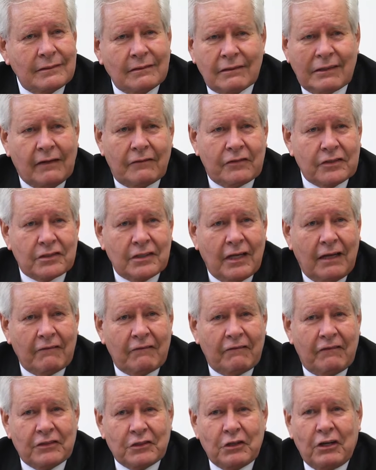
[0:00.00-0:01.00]
Love is not.
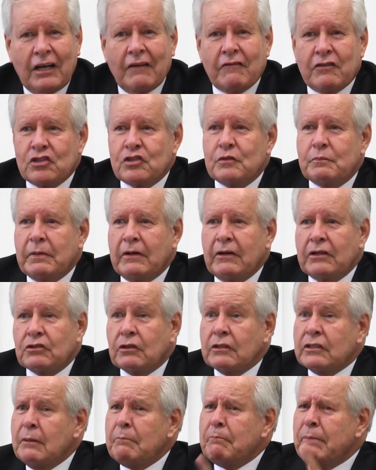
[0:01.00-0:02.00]
Love is
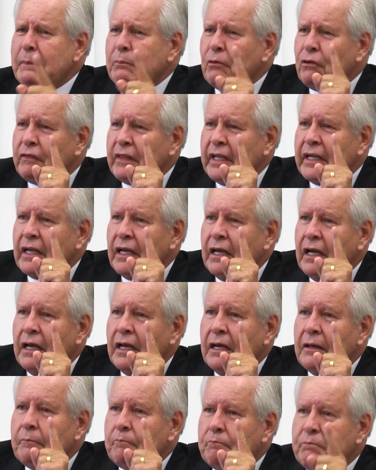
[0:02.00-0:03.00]
spiritual. Some people think
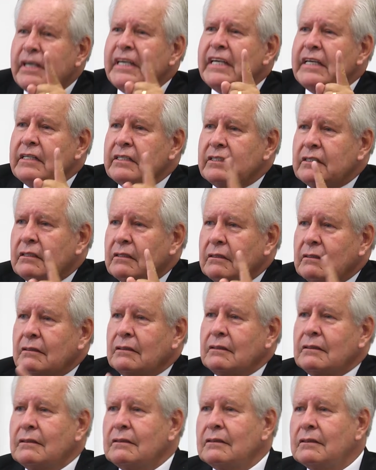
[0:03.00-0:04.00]
peace
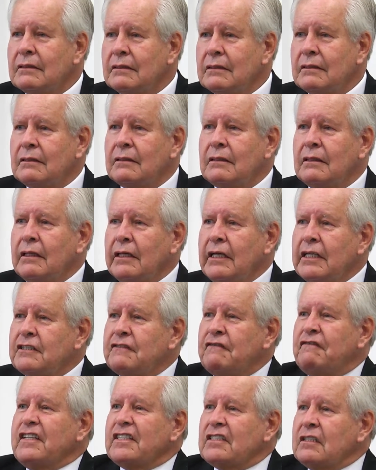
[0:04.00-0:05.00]
is
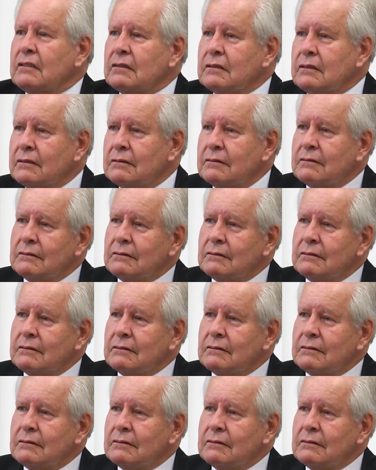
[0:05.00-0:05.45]
physical.